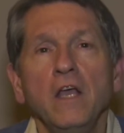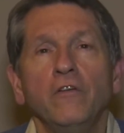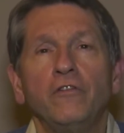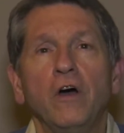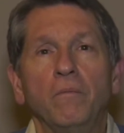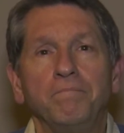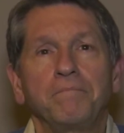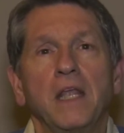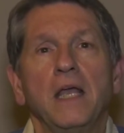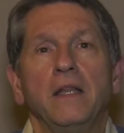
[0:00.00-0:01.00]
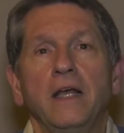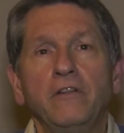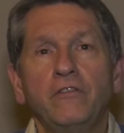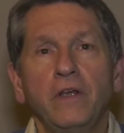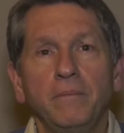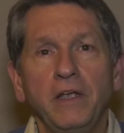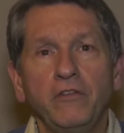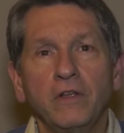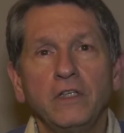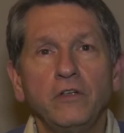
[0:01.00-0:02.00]
So that's
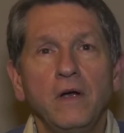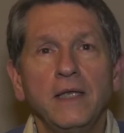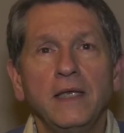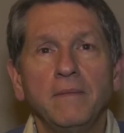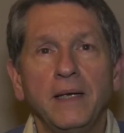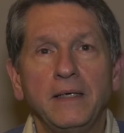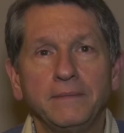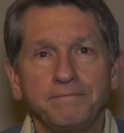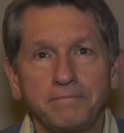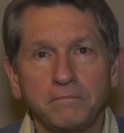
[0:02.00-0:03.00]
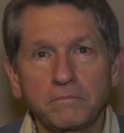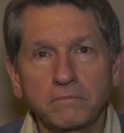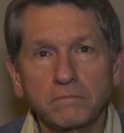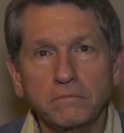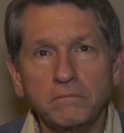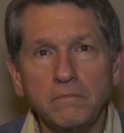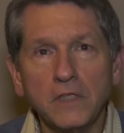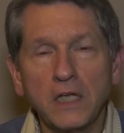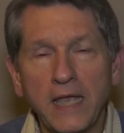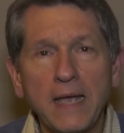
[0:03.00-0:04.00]
basically talking about
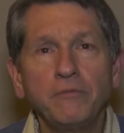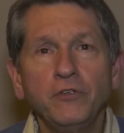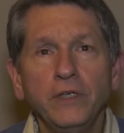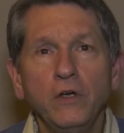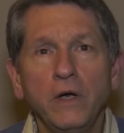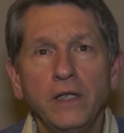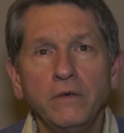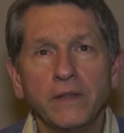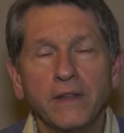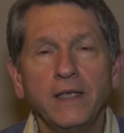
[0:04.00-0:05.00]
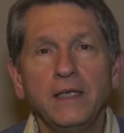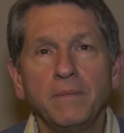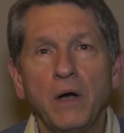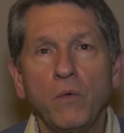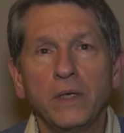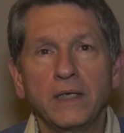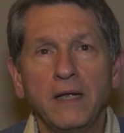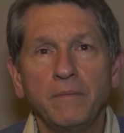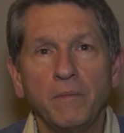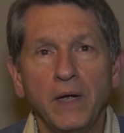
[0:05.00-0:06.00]
capturing audio and thinking about what
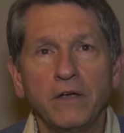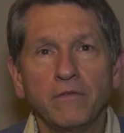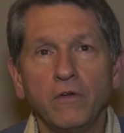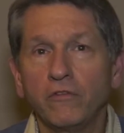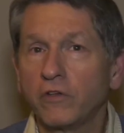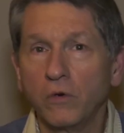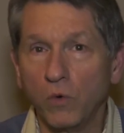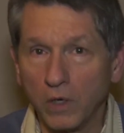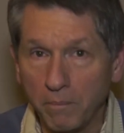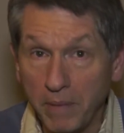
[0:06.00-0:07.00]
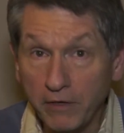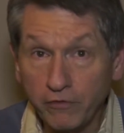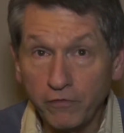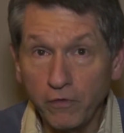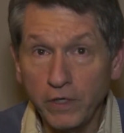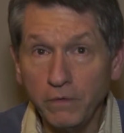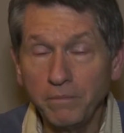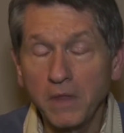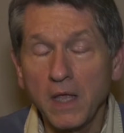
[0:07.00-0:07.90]
type of microphone is going to work best for you.